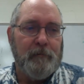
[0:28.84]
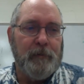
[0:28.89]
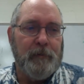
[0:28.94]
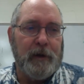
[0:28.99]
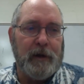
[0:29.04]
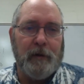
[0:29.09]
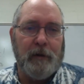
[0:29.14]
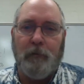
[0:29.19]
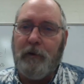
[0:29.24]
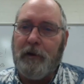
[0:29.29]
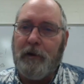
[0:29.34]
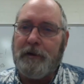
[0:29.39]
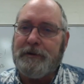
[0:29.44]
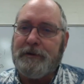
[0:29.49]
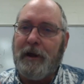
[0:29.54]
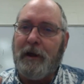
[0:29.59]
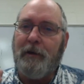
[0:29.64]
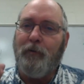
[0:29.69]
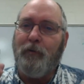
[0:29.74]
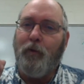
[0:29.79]
But I want to
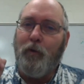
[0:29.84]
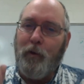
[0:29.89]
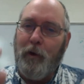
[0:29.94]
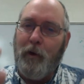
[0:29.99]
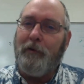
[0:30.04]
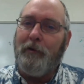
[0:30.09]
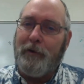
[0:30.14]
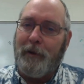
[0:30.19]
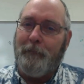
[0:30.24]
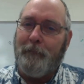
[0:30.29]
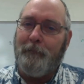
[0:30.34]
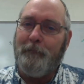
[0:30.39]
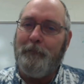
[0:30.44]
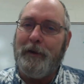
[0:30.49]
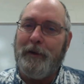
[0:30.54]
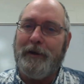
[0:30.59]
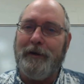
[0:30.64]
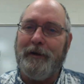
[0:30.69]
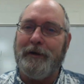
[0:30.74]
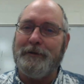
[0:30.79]
say welcome
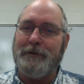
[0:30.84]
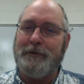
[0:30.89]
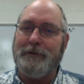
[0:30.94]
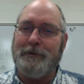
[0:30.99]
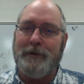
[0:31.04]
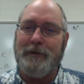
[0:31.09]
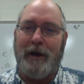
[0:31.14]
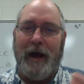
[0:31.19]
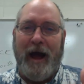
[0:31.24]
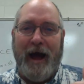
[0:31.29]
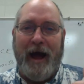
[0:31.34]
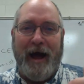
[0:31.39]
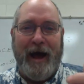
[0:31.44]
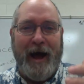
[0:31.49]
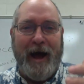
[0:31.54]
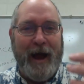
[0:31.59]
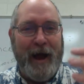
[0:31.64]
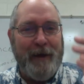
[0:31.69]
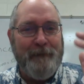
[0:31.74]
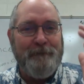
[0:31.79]
because
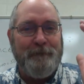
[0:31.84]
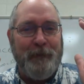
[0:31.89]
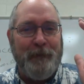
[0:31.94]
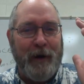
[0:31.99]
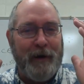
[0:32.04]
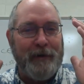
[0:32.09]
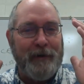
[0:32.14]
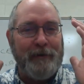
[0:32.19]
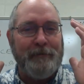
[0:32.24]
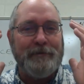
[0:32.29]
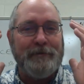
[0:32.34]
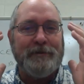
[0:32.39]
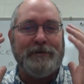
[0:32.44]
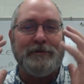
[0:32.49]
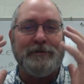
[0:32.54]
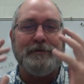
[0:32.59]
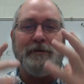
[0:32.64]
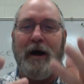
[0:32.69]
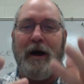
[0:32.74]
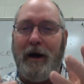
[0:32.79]
I find
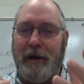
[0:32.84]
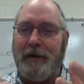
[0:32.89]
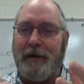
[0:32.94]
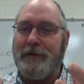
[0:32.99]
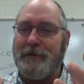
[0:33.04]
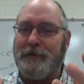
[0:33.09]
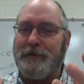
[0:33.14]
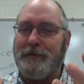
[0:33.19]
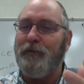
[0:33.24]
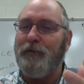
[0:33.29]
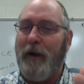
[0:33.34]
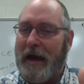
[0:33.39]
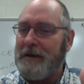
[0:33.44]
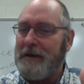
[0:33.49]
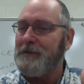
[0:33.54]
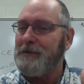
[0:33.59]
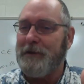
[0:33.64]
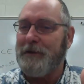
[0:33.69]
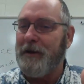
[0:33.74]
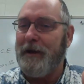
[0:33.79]
science
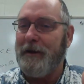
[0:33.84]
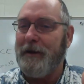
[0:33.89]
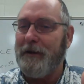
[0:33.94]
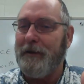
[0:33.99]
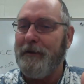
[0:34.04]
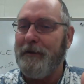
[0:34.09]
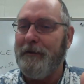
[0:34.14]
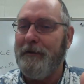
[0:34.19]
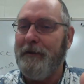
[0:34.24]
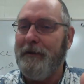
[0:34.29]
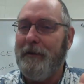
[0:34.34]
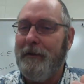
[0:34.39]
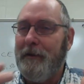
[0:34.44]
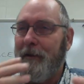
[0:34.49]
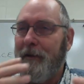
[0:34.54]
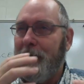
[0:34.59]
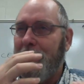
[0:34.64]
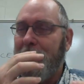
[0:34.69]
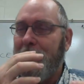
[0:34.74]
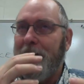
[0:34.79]
fascinating.
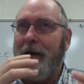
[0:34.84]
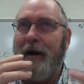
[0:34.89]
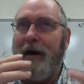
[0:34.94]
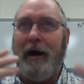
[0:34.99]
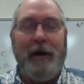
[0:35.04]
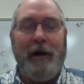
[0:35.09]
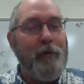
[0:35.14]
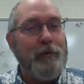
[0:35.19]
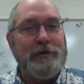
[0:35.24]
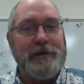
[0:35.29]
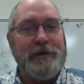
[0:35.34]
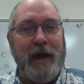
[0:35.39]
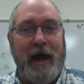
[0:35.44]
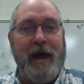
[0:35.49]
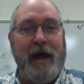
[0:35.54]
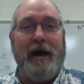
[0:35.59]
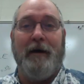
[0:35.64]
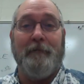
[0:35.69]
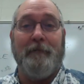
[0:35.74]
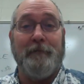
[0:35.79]
I always
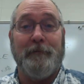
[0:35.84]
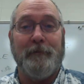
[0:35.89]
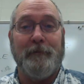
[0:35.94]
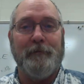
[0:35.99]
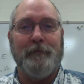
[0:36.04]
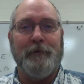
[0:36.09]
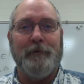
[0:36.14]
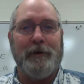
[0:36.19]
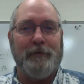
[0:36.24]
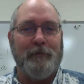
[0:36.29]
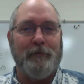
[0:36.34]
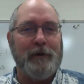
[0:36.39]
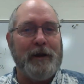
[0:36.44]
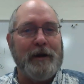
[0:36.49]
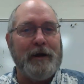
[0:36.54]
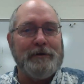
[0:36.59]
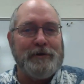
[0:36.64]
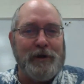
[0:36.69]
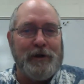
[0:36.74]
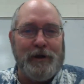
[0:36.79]
have. When, when
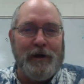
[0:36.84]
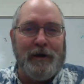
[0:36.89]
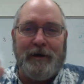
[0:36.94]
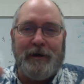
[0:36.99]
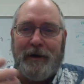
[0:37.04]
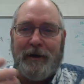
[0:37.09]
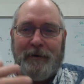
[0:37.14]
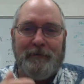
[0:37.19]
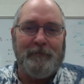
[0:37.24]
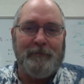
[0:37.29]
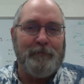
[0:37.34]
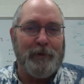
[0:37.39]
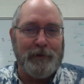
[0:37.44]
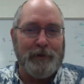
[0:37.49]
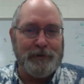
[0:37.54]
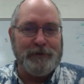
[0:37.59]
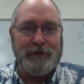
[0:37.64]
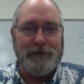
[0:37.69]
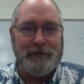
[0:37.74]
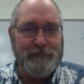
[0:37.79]
I was a young
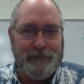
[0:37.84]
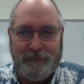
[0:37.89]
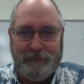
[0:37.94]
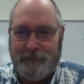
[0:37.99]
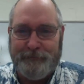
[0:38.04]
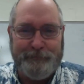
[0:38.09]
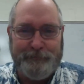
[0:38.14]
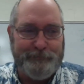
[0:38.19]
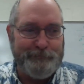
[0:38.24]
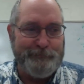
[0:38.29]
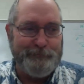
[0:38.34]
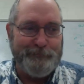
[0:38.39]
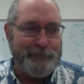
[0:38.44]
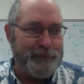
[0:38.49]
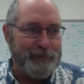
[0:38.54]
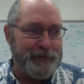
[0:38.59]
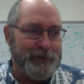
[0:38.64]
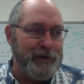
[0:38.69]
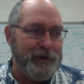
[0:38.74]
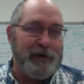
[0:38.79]
person
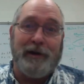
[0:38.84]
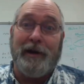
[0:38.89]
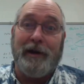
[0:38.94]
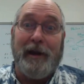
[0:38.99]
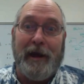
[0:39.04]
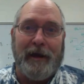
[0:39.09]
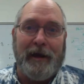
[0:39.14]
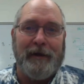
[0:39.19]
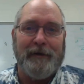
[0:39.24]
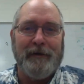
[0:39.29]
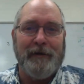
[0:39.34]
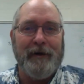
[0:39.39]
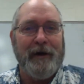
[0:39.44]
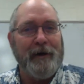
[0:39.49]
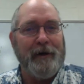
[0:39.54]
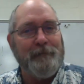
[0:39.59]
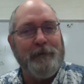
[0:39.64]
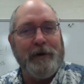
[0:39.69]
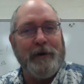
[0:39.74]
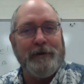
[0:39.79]
to today,
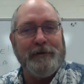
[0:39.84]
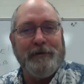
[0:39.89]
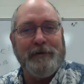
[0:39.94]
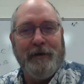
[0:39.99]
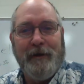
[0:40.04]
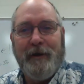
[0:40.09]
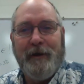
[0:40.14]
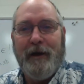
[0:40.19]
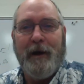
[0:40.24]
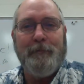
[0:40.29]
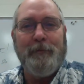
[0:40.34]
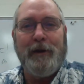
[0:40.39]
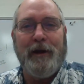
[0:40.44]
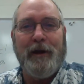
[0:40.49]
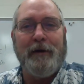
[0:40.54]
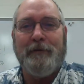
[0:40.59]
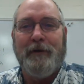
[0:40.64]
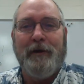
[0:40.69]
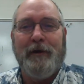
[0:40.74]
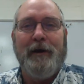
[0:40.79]
I find, I mean,
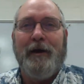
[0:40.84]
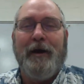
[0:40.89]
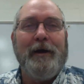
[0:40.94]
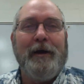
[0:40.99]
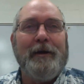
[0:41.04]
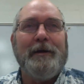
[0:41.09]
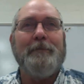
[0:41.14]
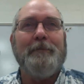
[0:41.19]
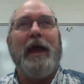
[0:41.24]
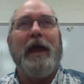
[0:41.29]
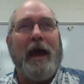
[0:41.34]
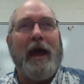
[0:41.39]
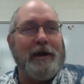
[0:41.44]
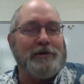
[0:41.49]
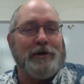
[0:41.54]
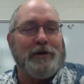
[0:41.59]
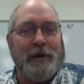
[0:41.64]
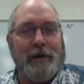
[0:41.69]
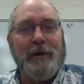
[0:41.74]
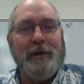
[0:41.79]
I, let me
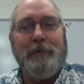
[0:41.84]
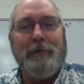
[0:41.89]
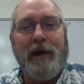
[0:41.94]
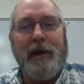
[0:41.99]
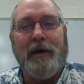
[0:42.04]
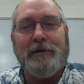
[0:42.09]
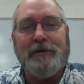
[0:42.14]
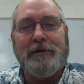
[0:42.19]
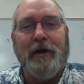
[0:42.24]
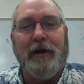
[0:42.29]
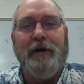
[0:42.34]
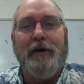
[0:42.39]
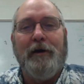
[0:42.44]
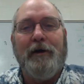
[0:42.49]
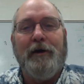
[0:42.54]
ask you, let me ask you,